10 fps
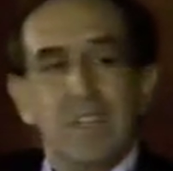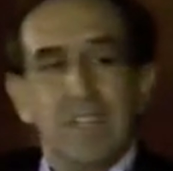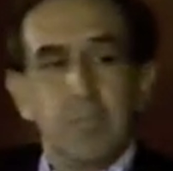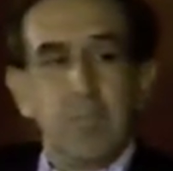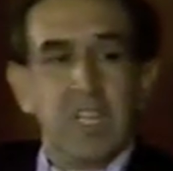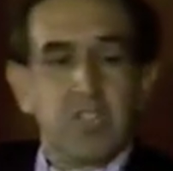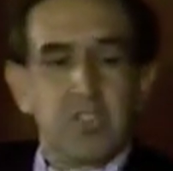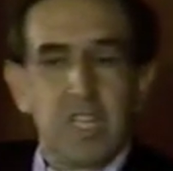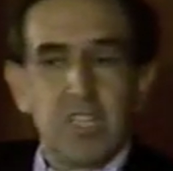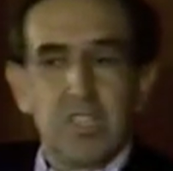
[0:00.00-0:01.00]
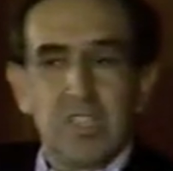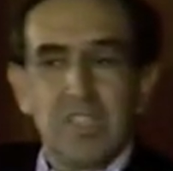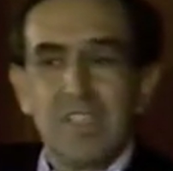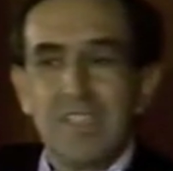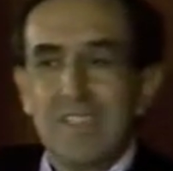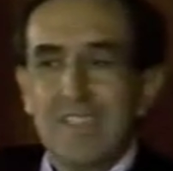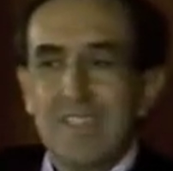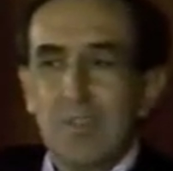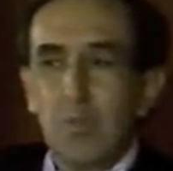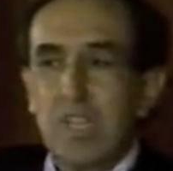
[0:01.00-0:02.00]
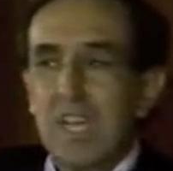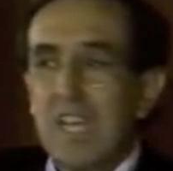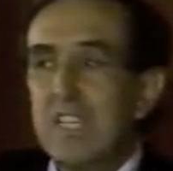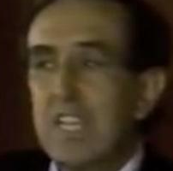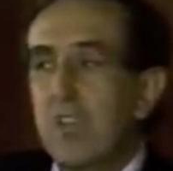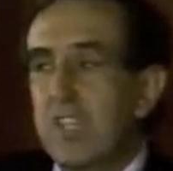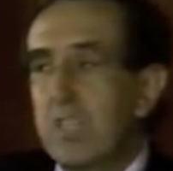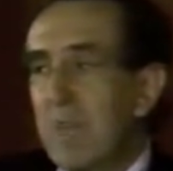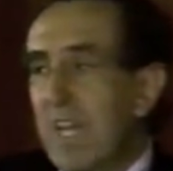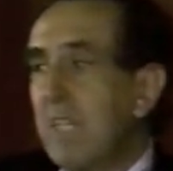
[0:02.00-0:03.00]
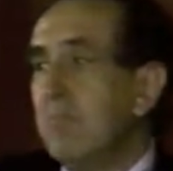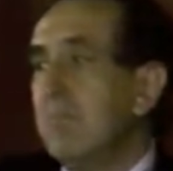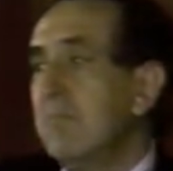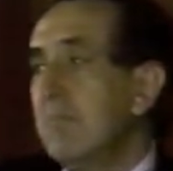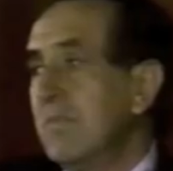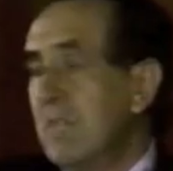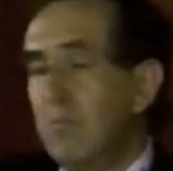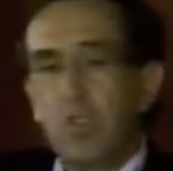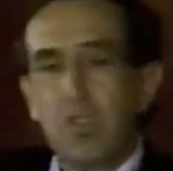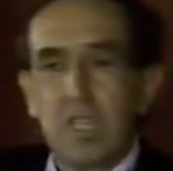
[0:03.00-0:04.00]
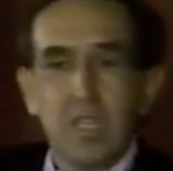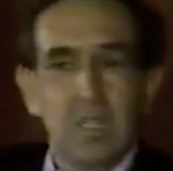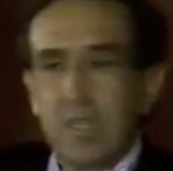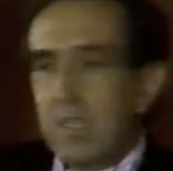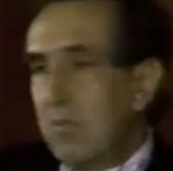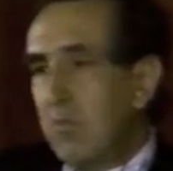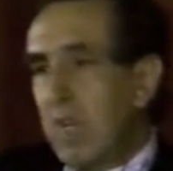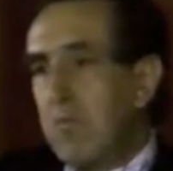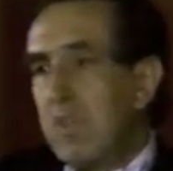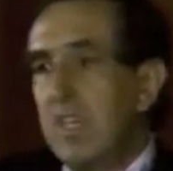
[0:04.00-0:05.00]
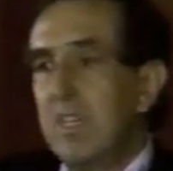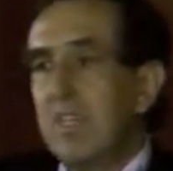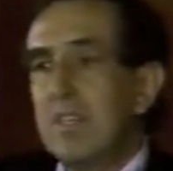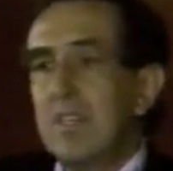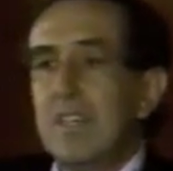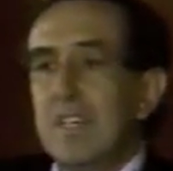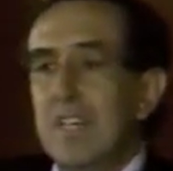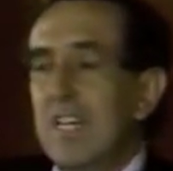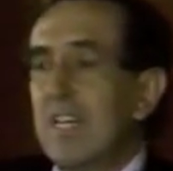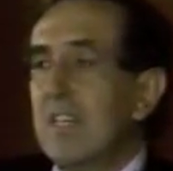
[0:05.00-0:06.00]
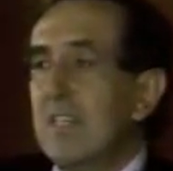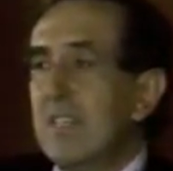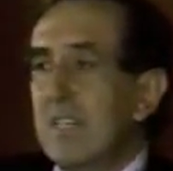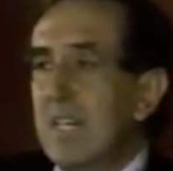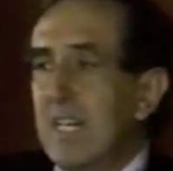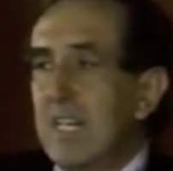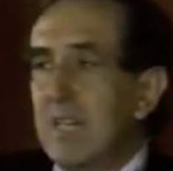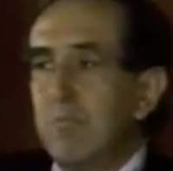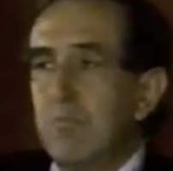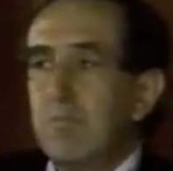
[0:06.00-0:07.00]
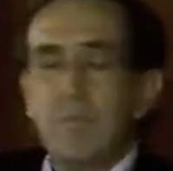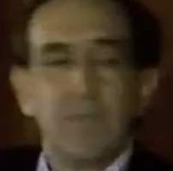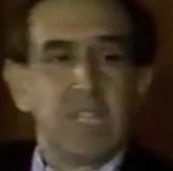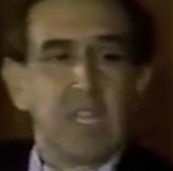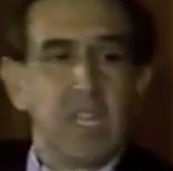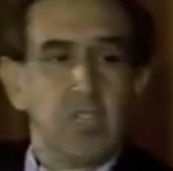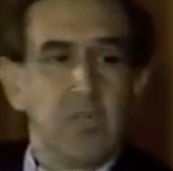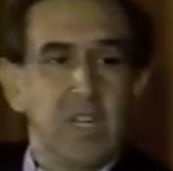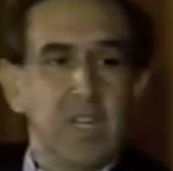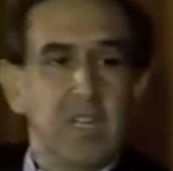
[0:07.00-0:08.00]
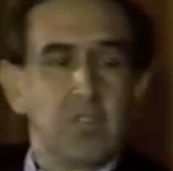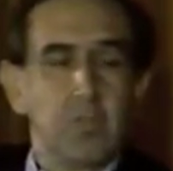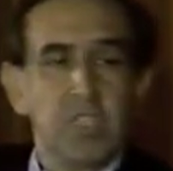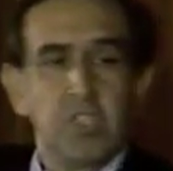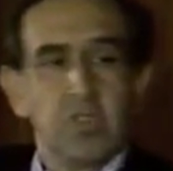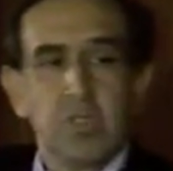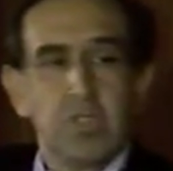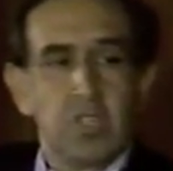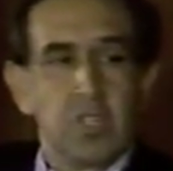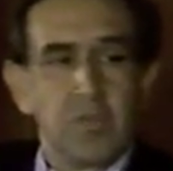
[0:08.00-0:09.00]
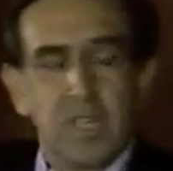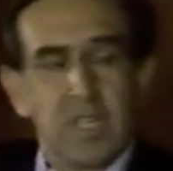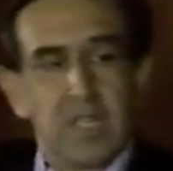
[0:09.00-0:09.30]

is being entrusted with the handling of that money. Somebody may be the head of a commission or of